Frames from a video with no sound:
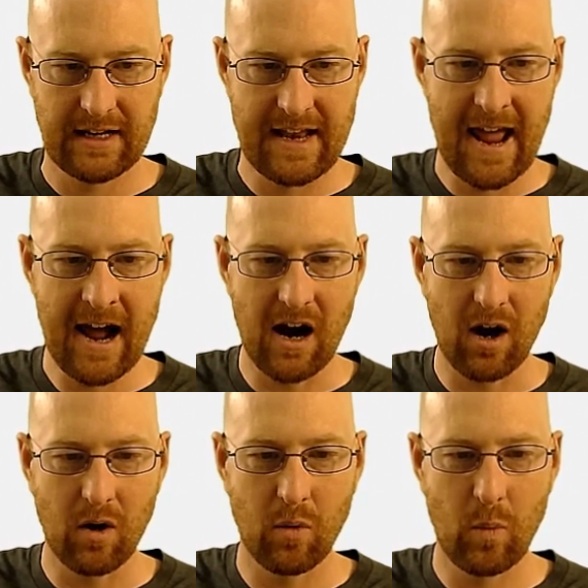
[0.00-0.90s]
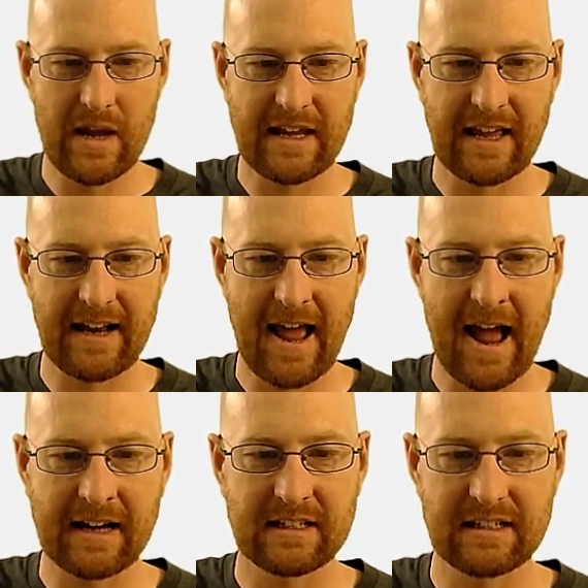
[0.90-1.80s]
Now we can
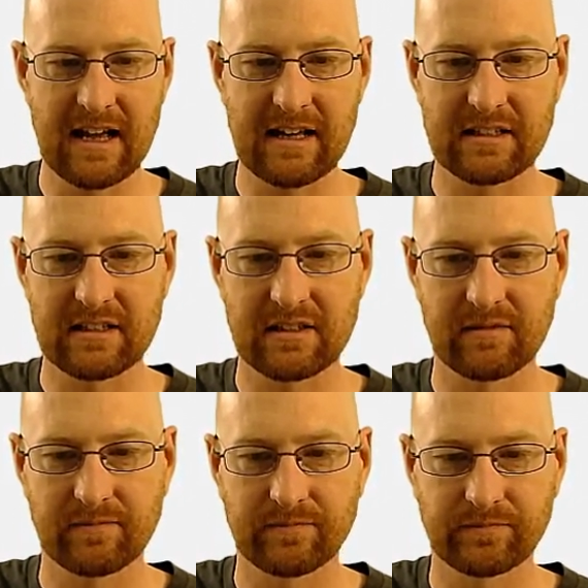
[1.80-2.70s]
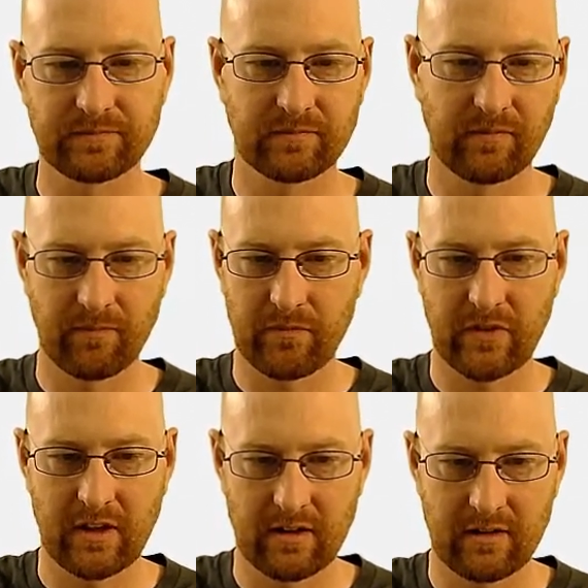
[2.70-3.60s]
access
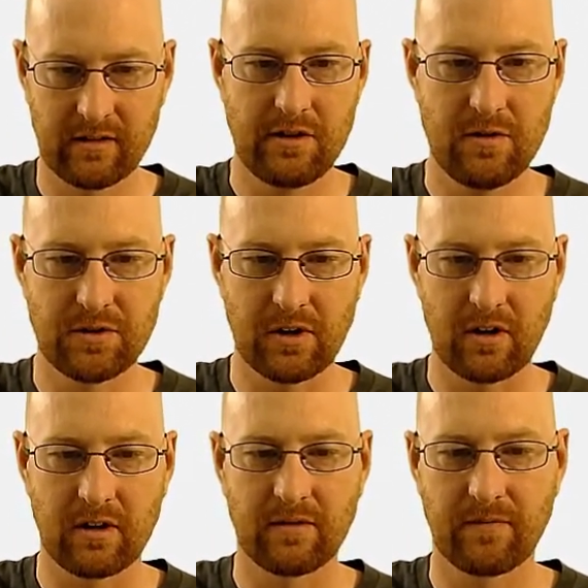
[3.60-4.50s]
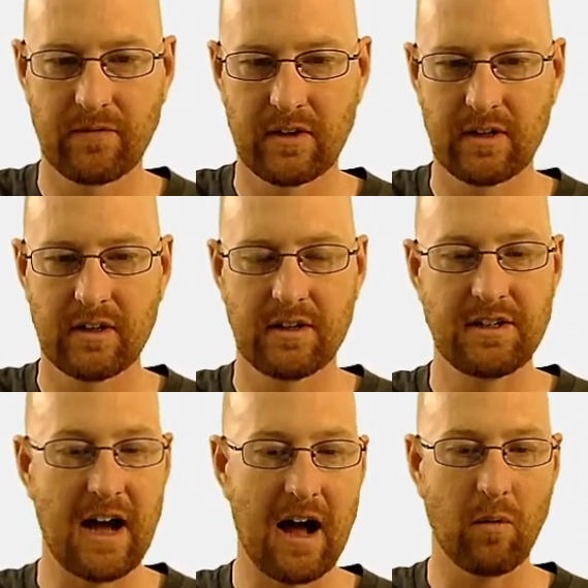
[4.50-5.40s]
user
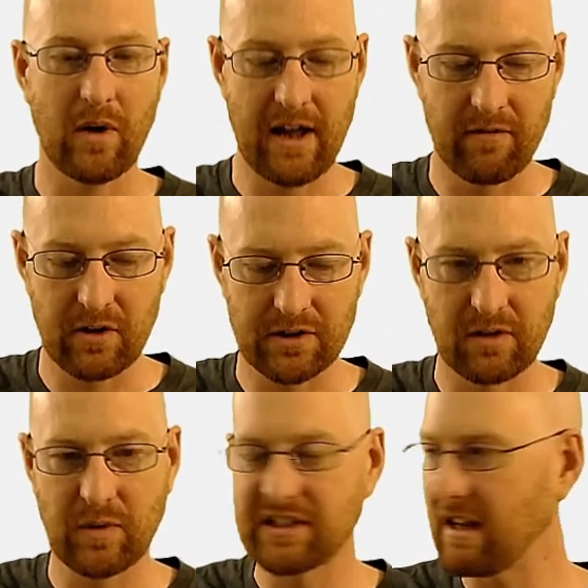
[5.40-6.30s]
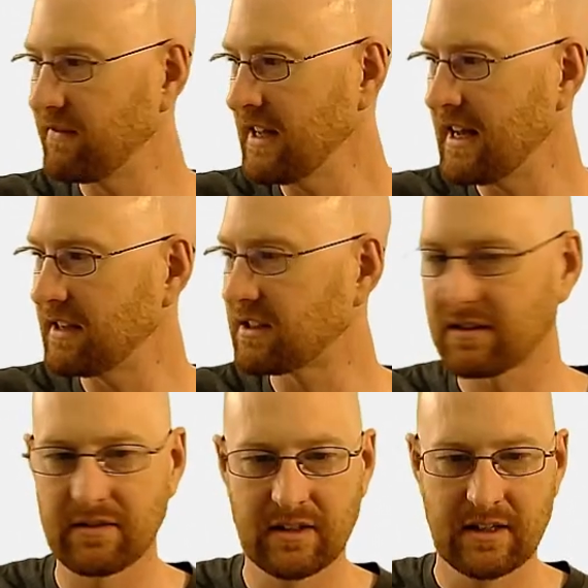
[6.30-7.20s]
dot whatever. So if we save
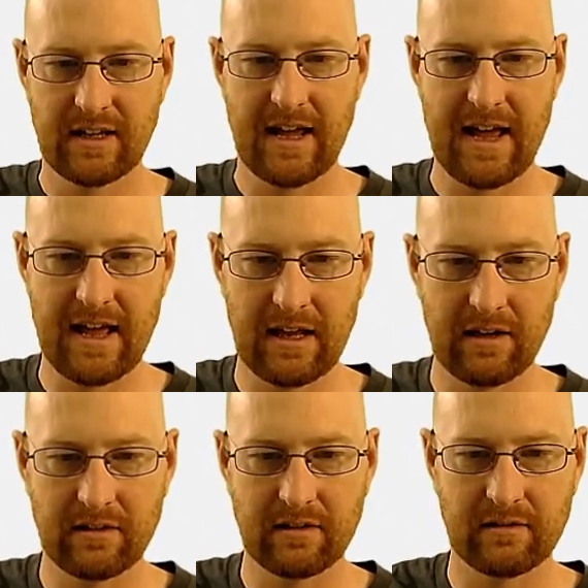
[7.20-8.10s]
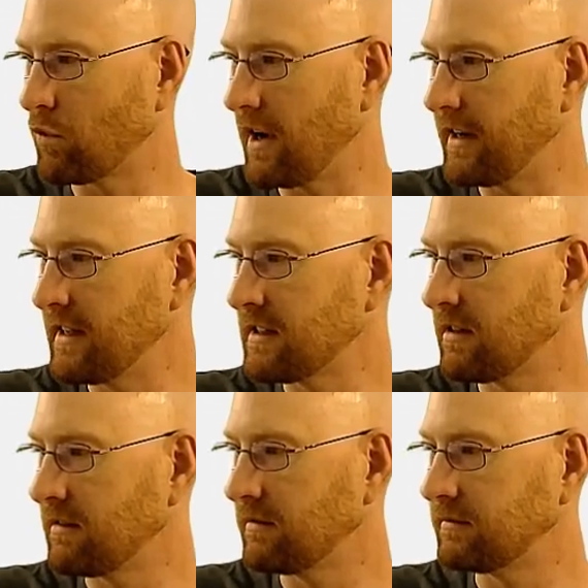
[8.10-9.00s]
this and run it,